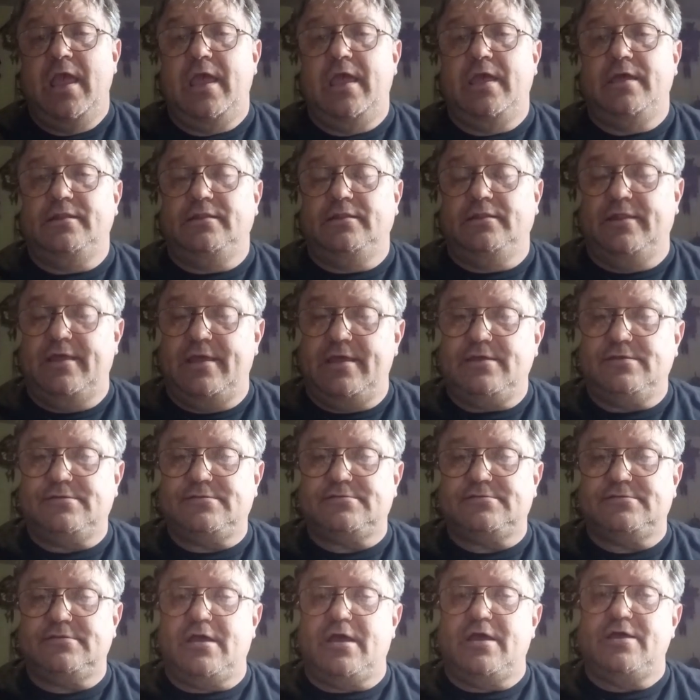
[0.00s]

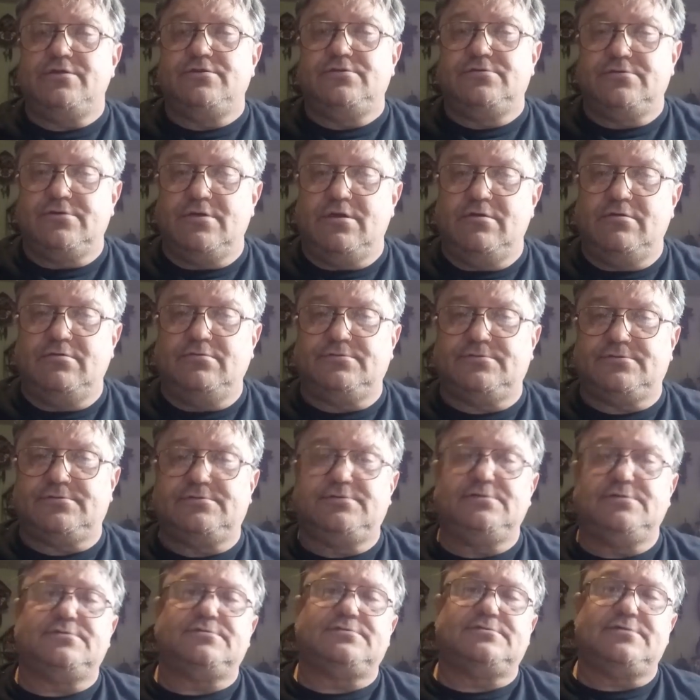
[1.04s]
Unless I chose
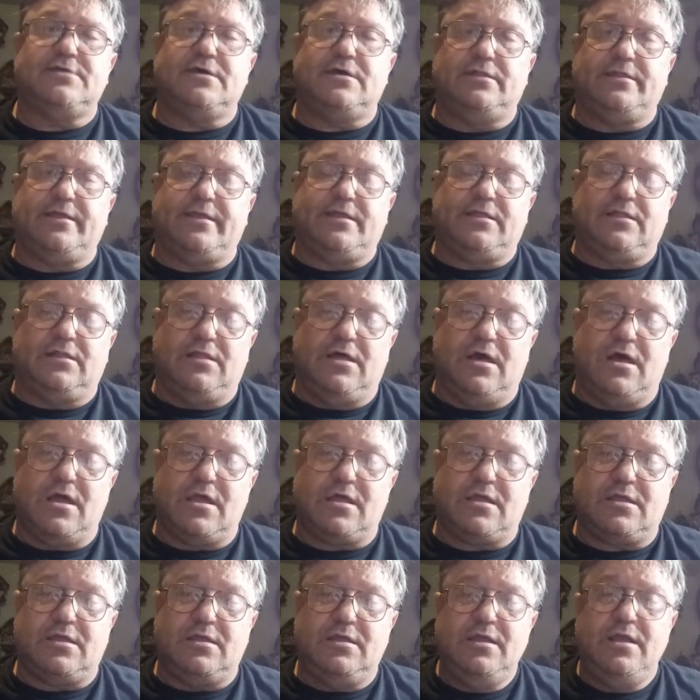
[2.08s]
to sell a
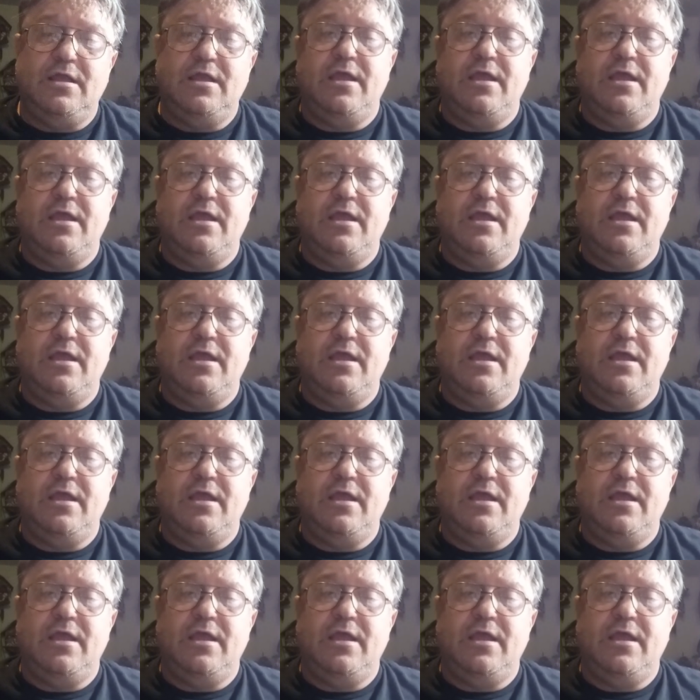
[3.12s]
clock,